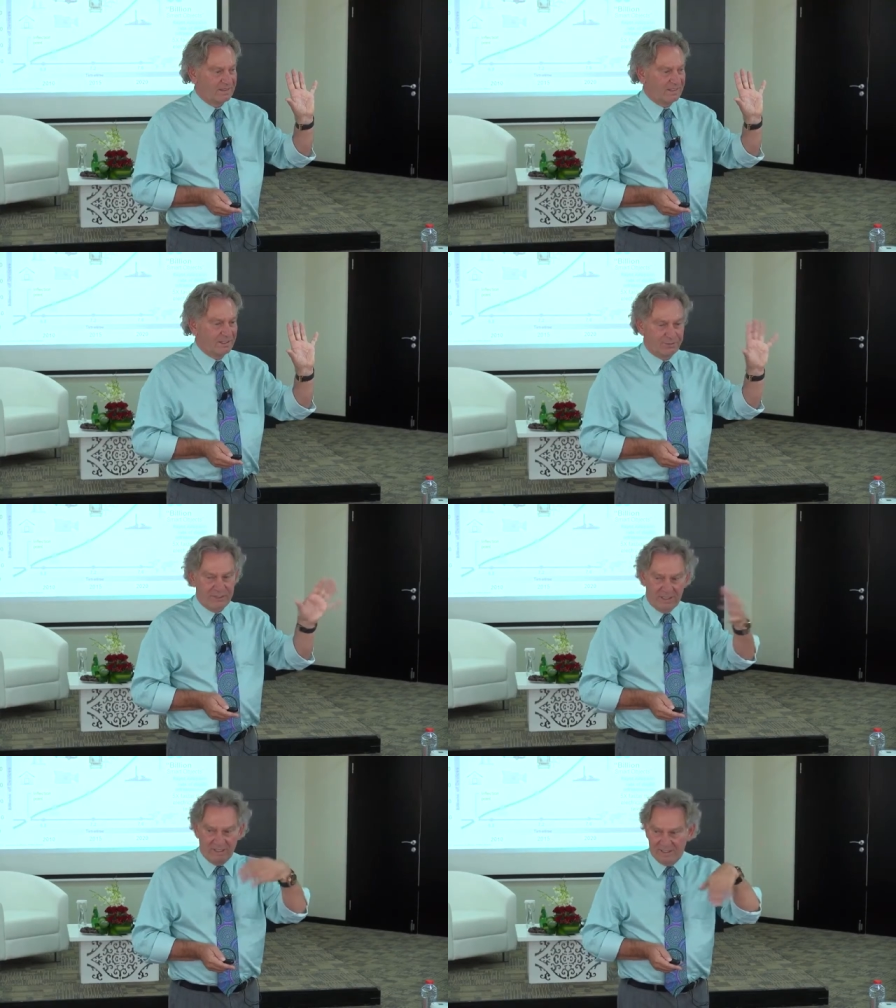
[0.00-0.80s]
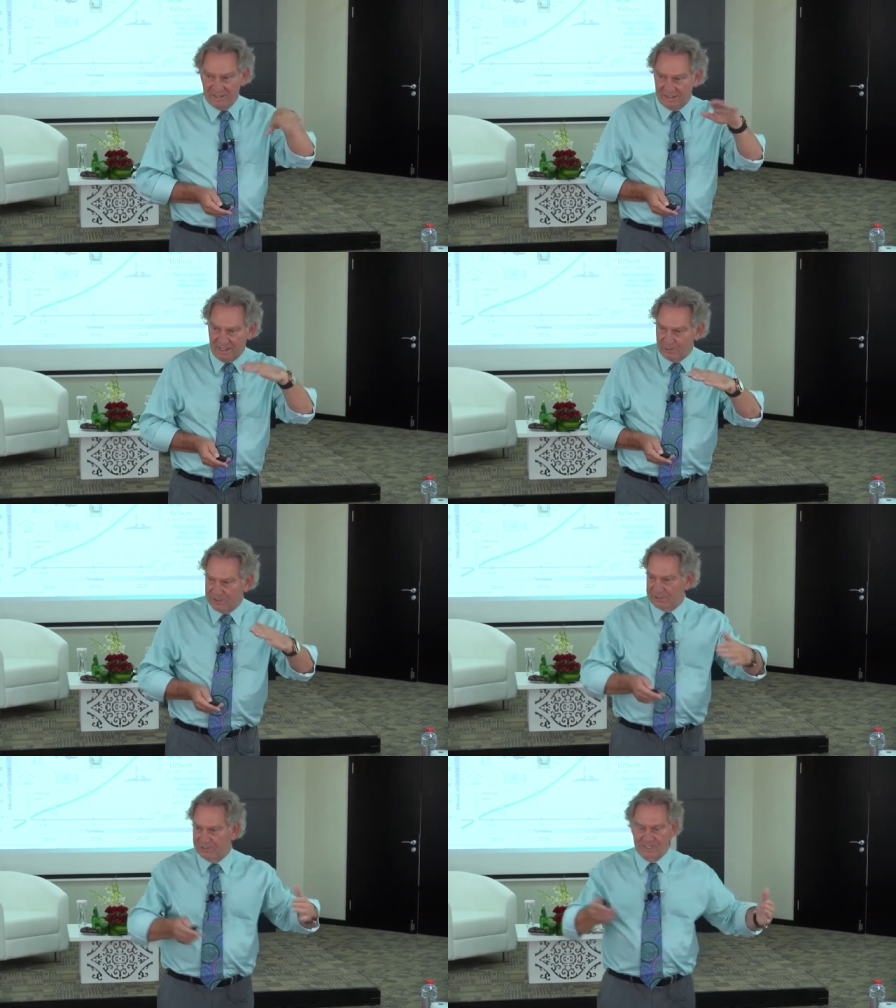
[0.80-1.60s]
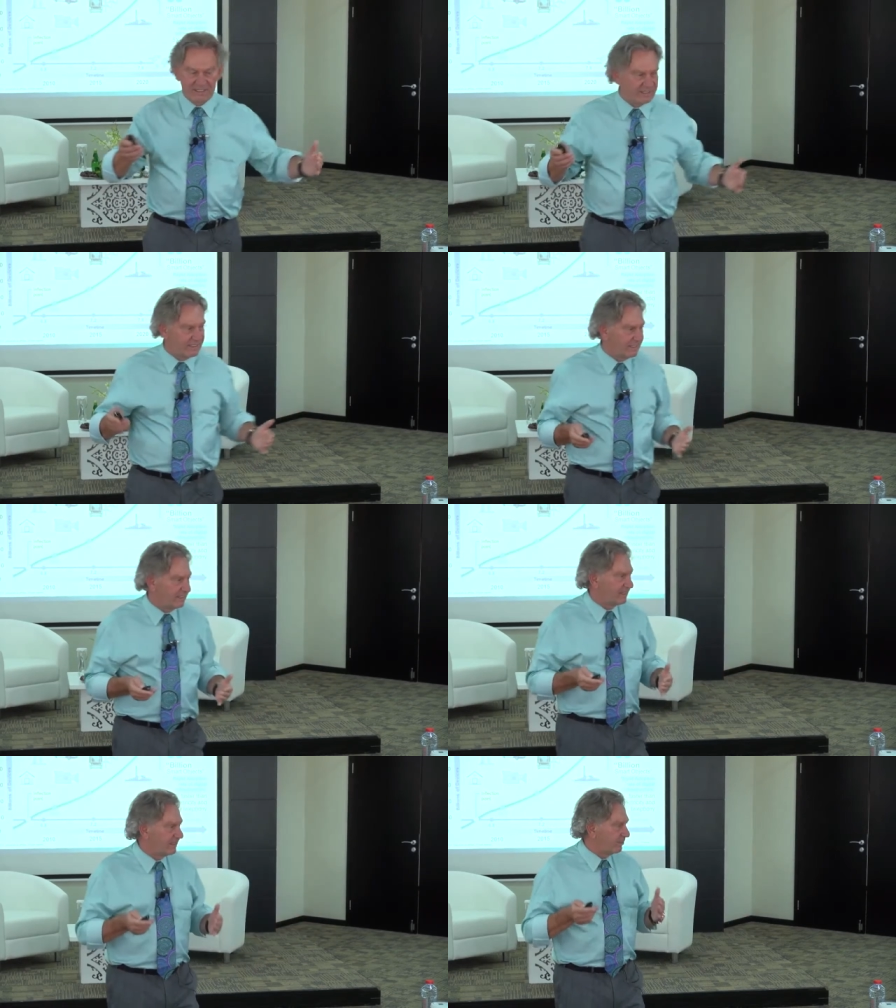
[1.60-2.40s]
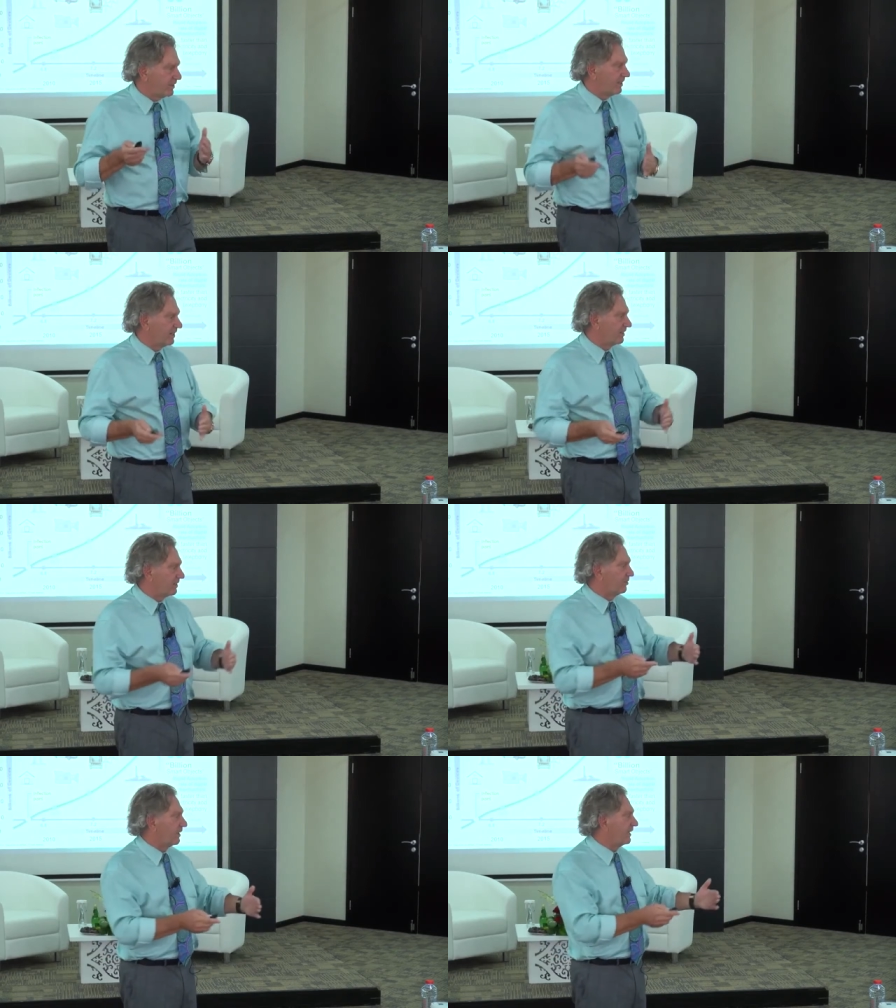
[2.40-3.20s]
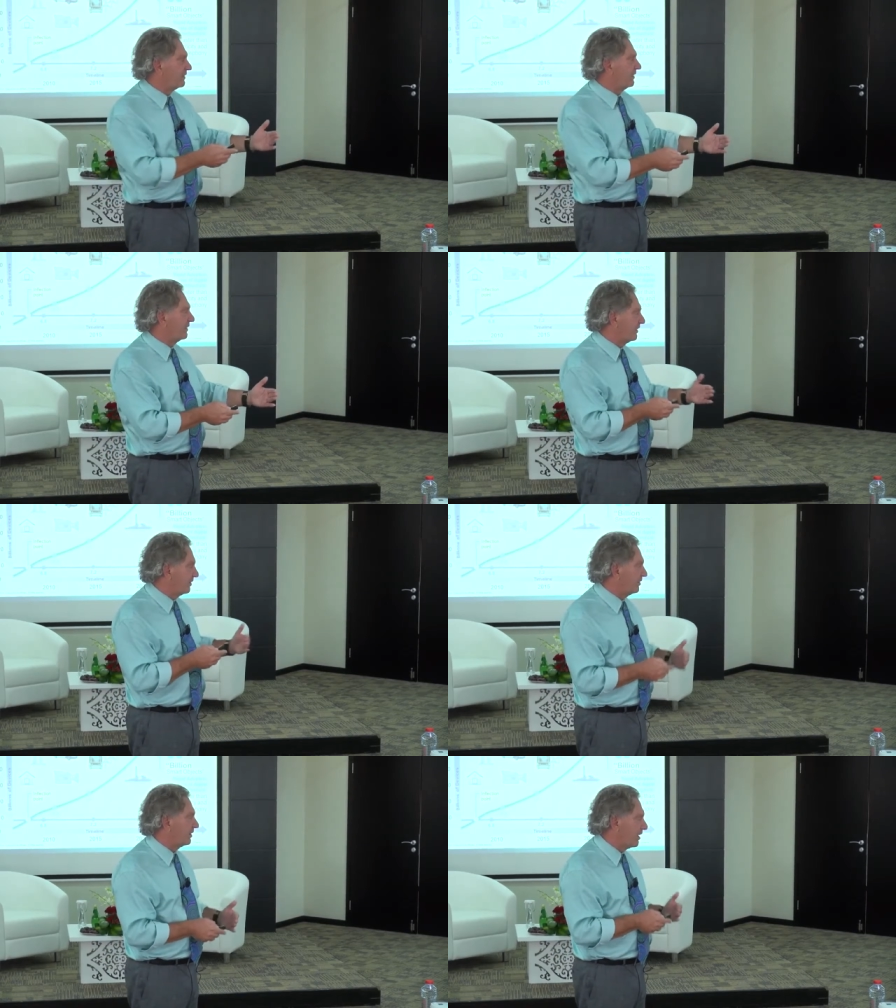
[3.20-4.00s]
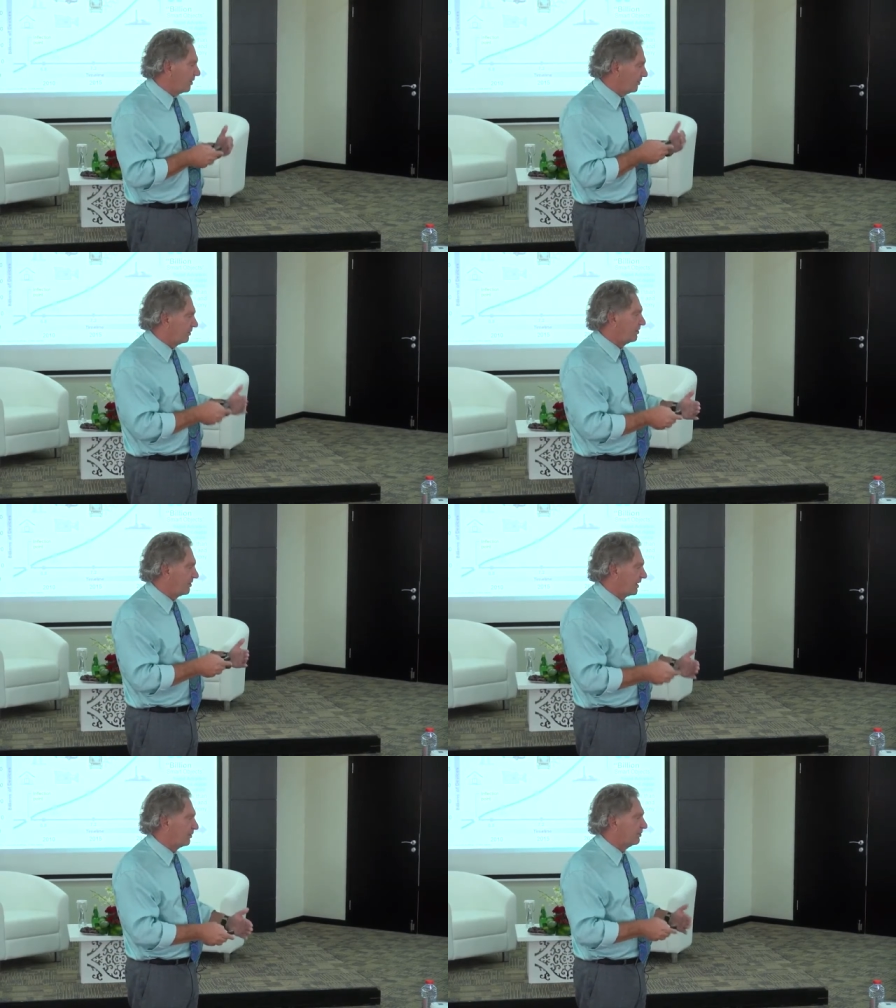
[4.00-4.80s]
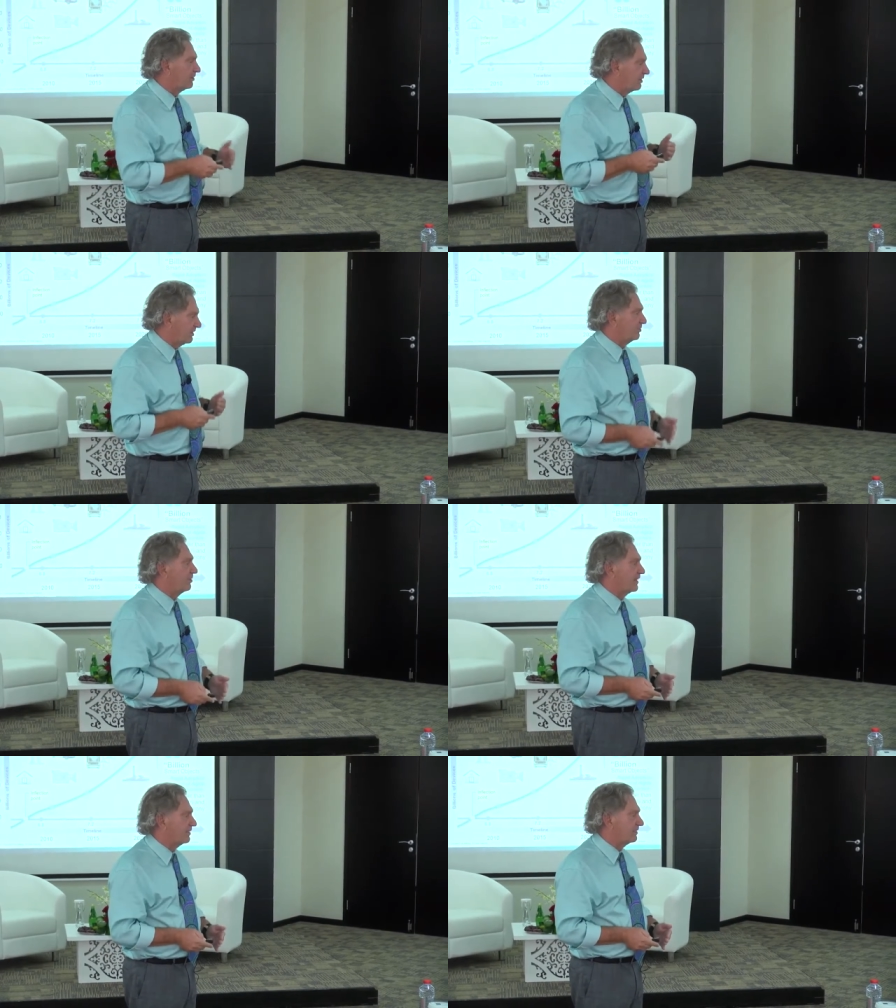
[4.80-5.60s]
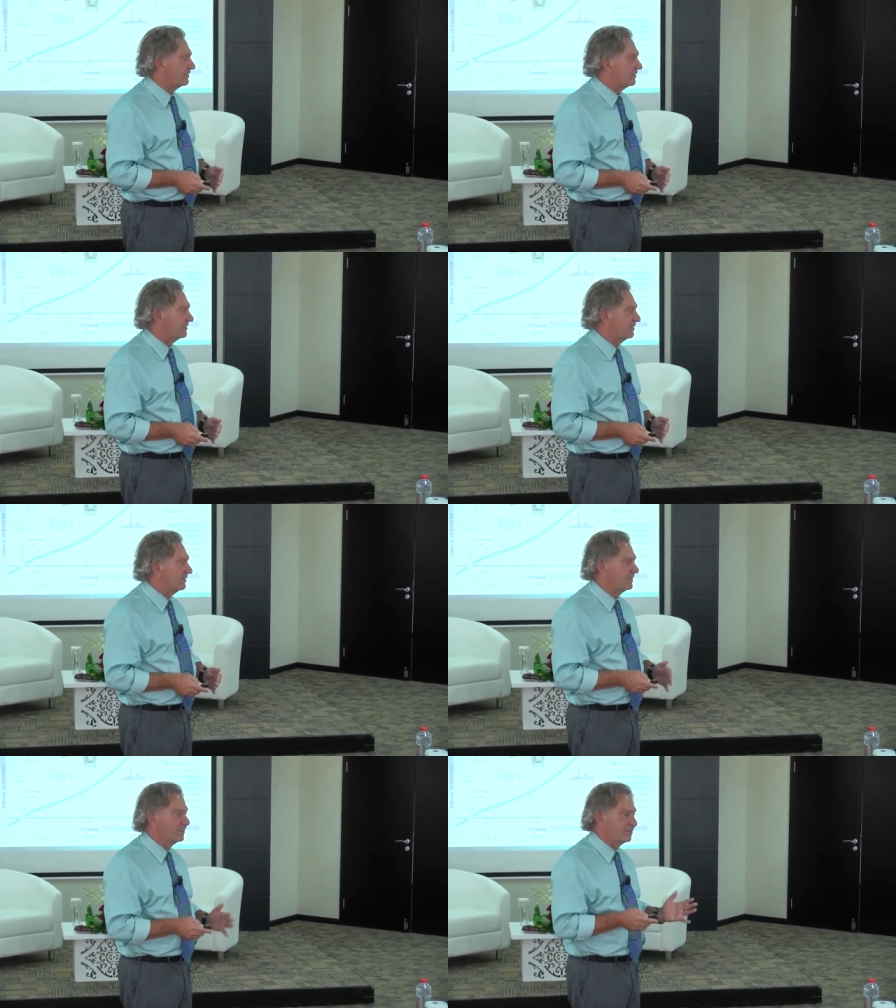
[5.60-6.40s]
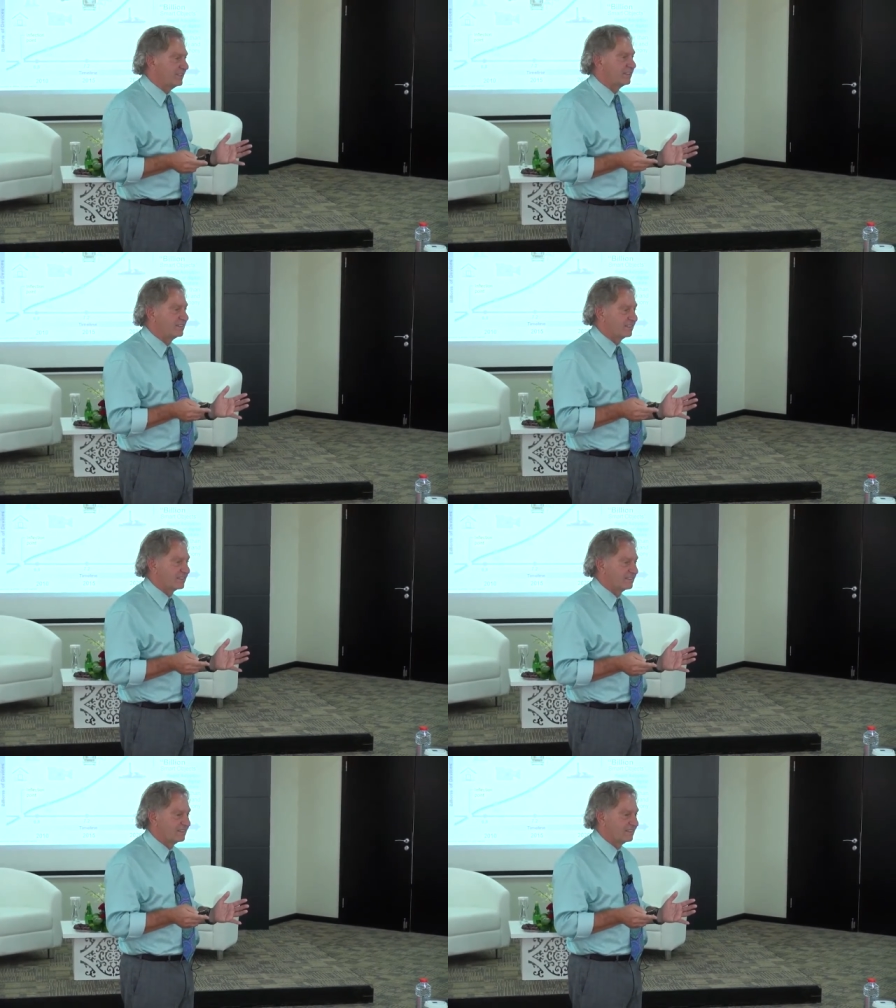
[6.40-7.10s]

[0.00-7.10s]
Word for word: If we are an hour together here, we are connecting another one hundred thousand devices to the Internet.